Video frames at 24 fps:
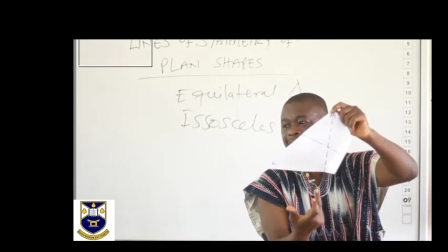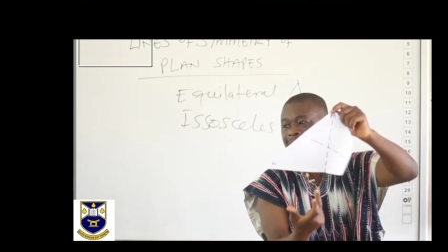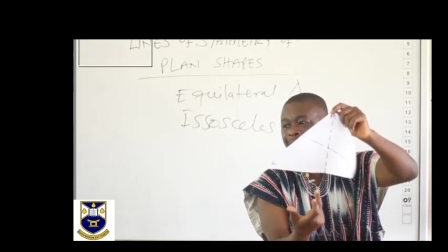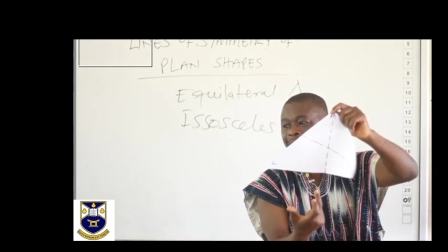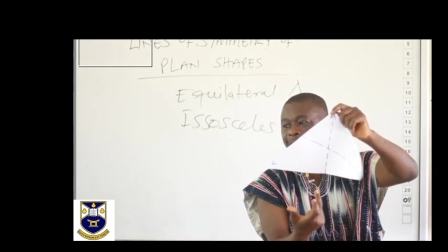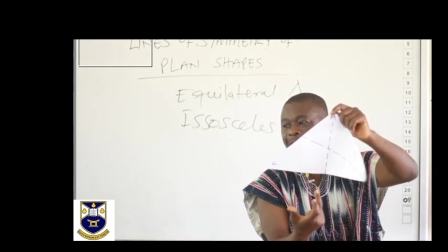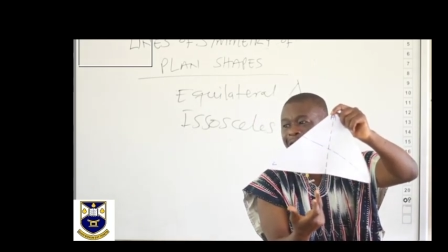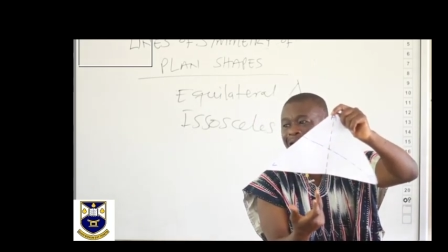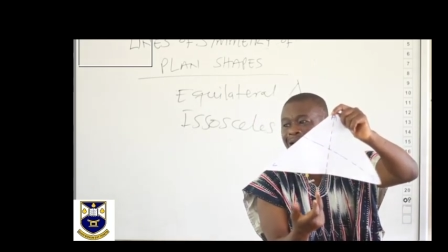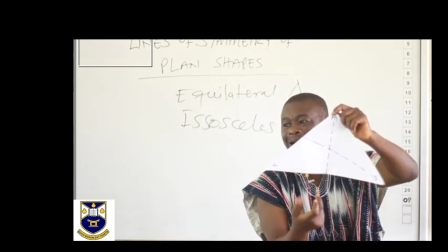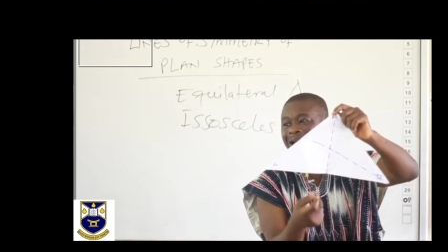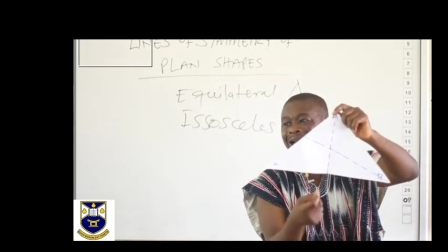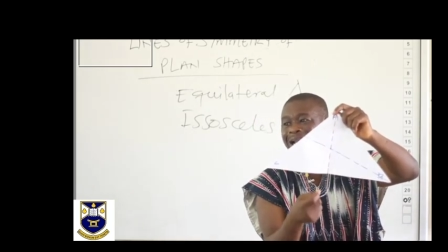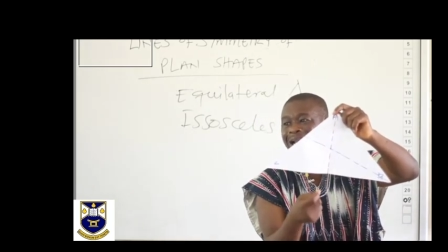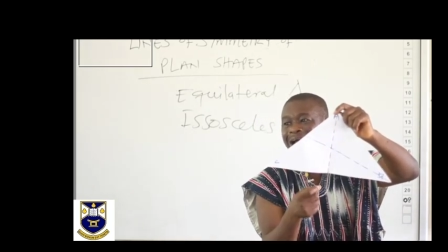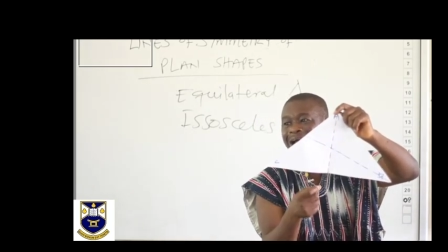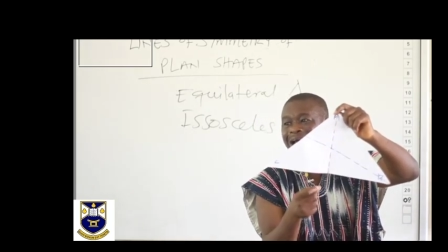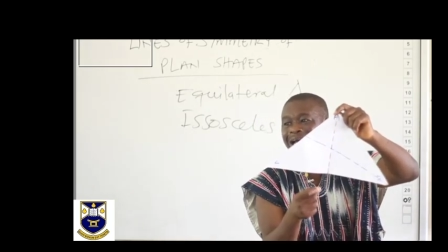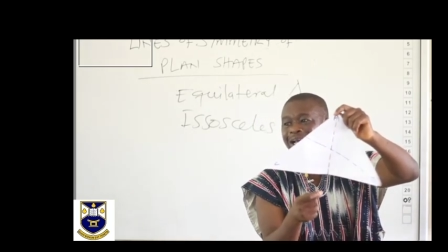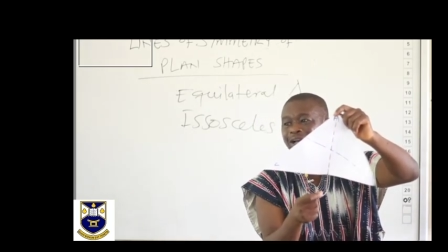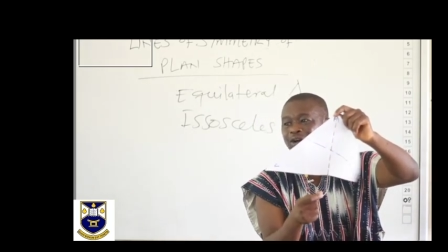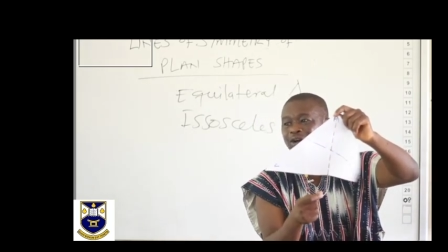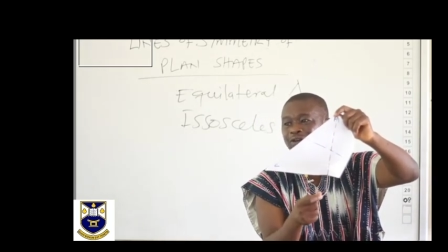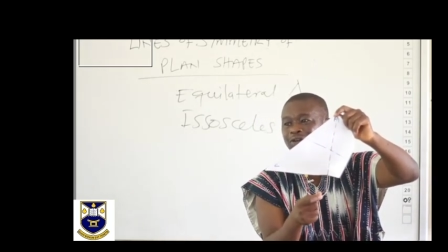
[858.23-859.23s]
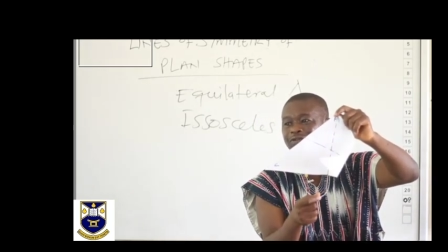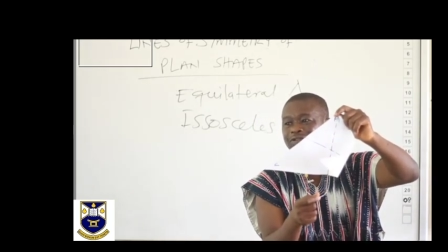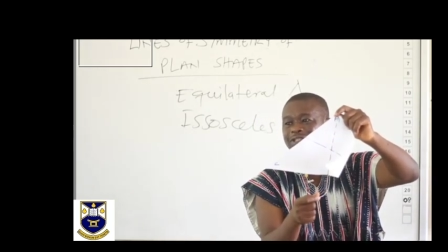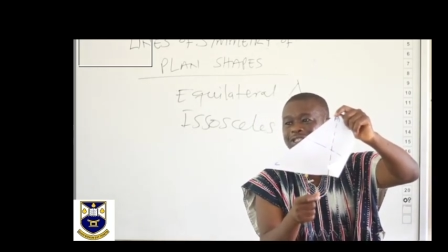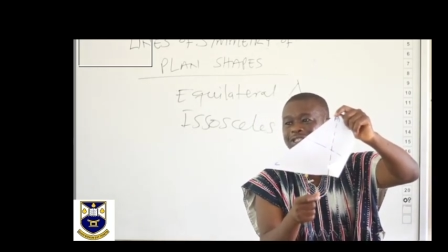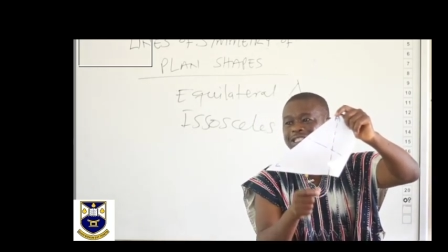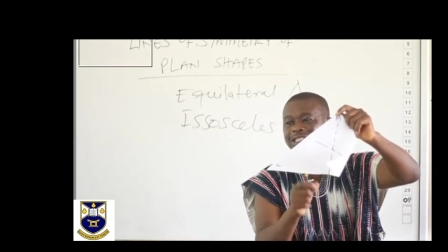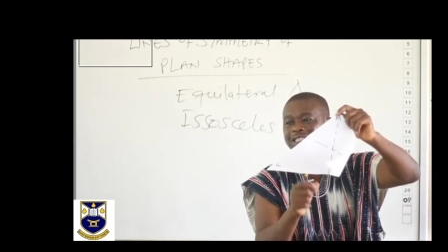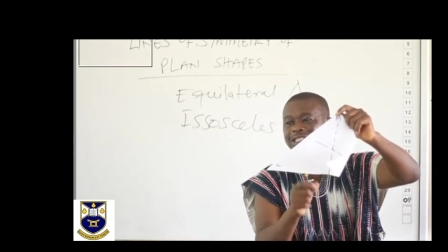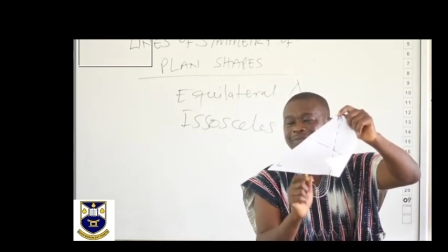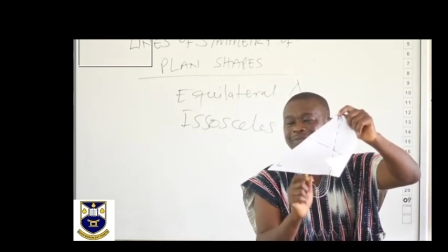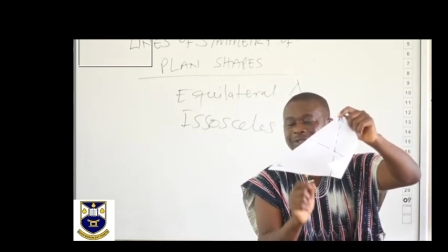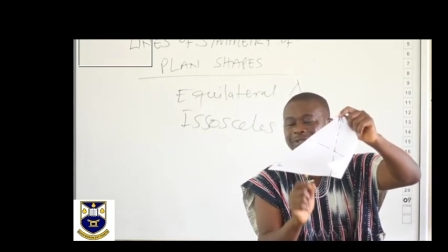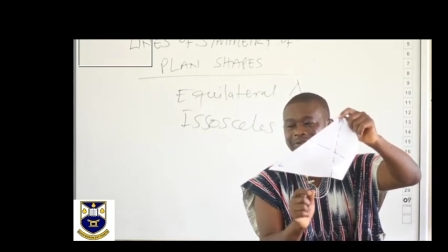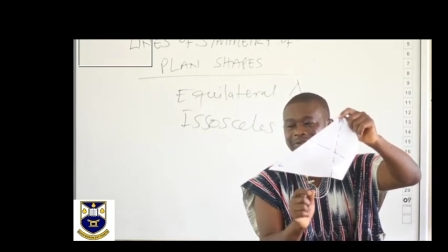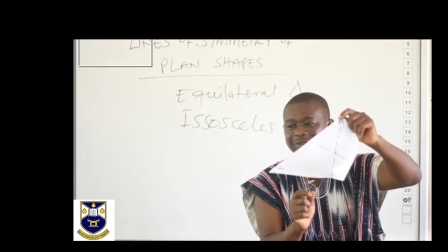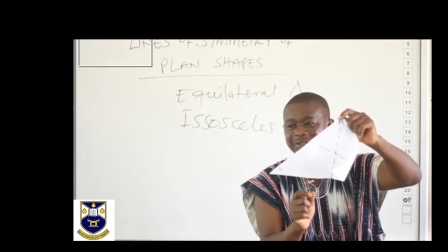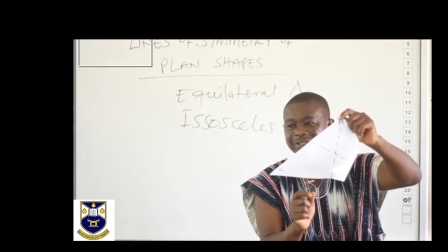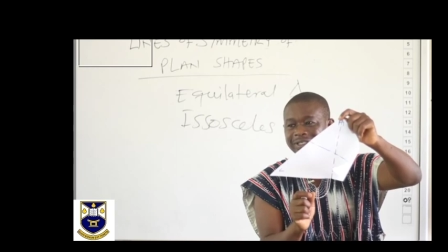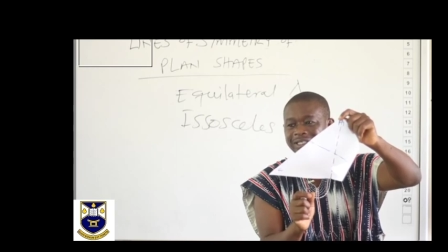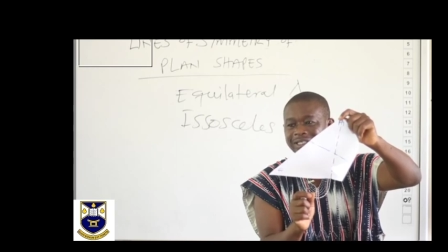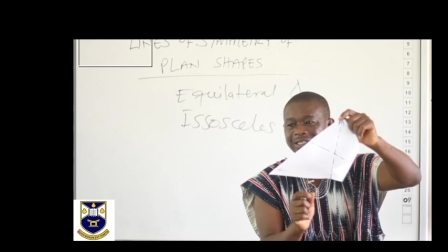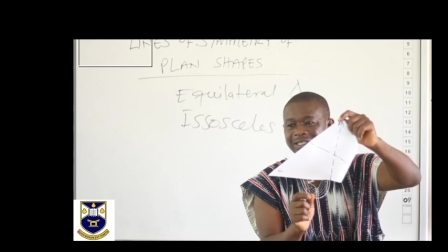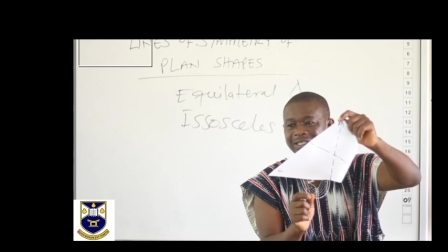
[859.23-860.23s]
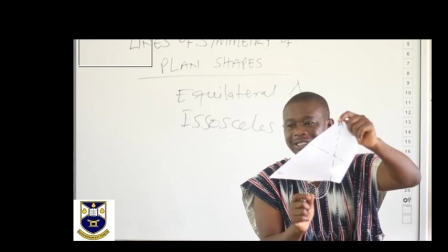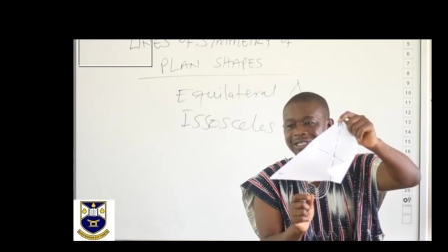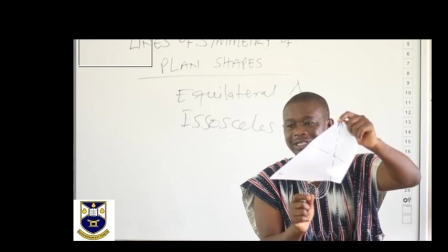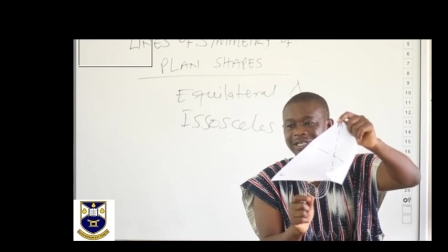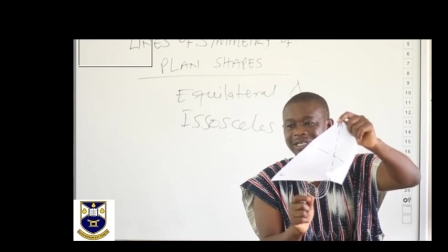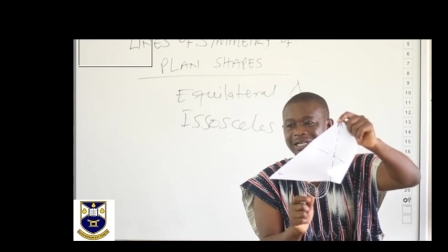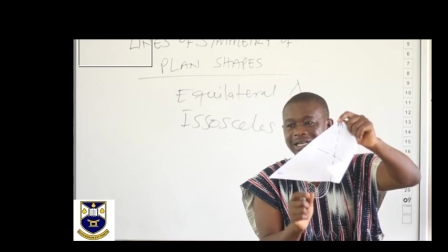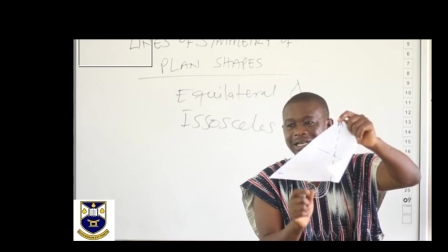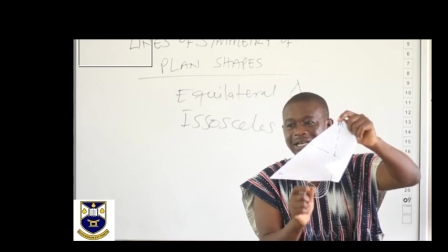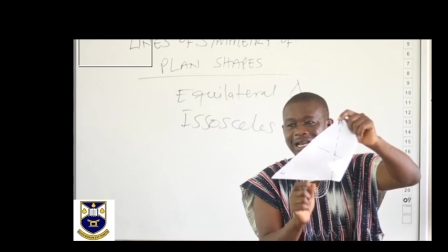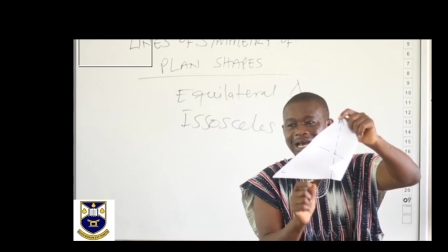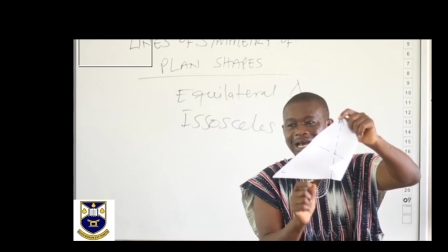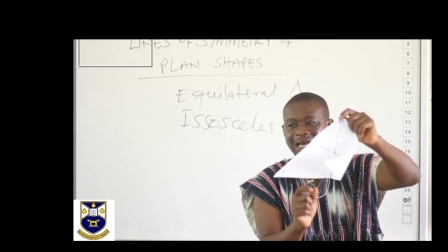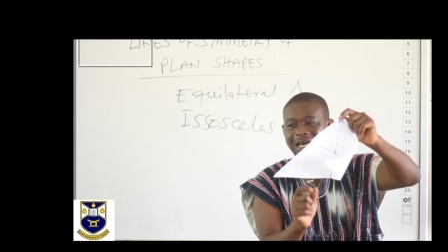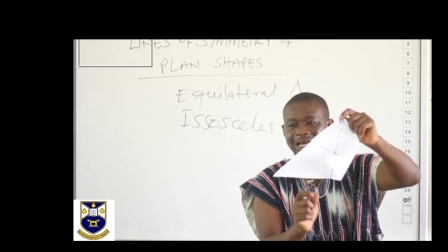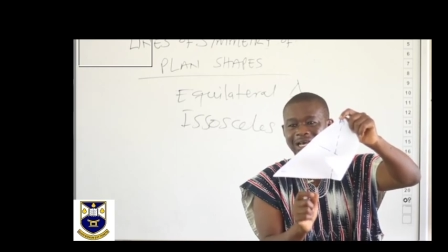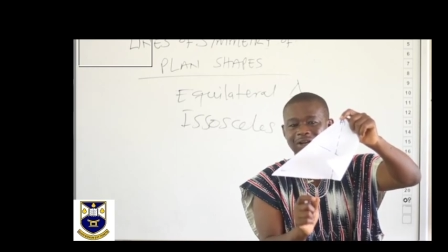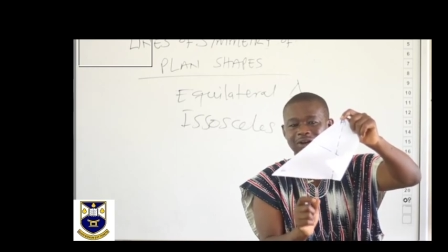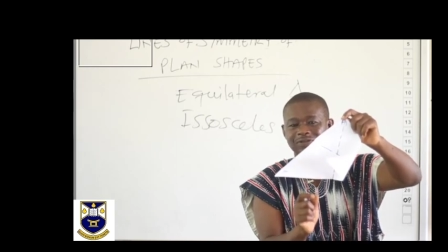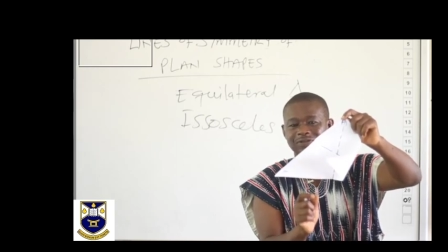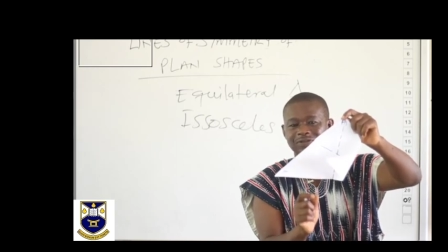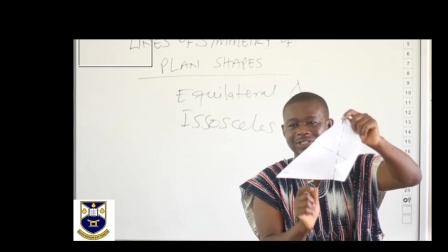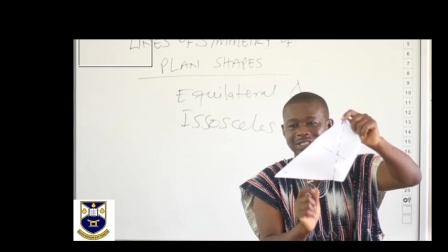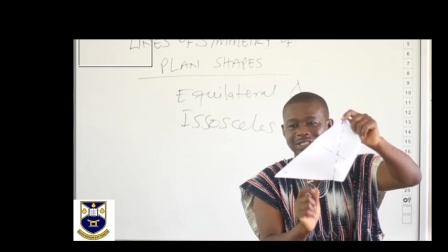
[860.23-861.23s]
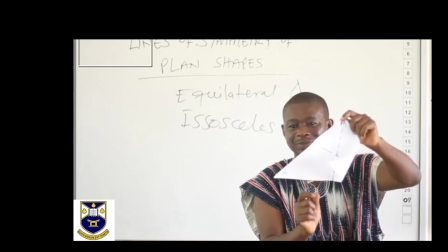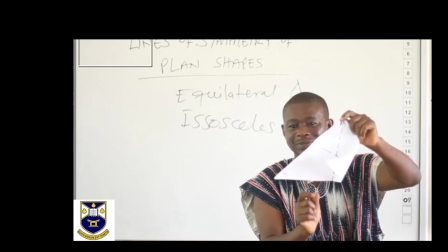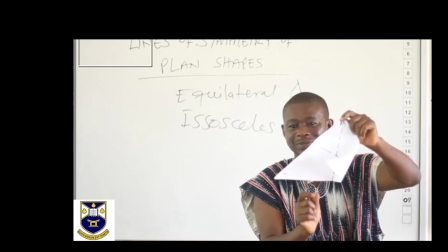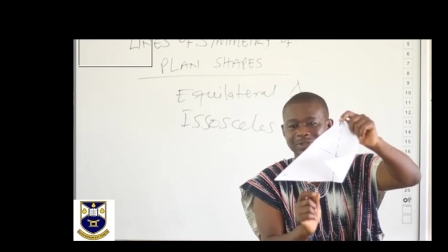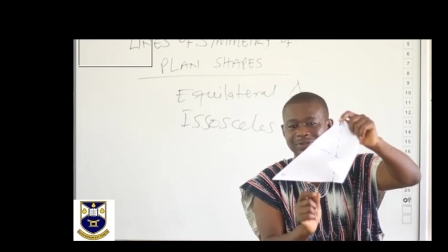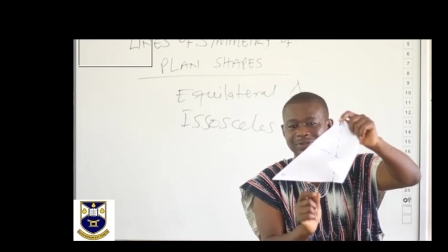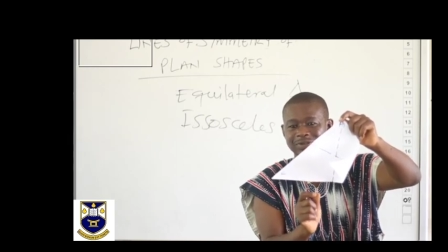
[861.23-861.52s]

a line of symmetry. Line of symmetry.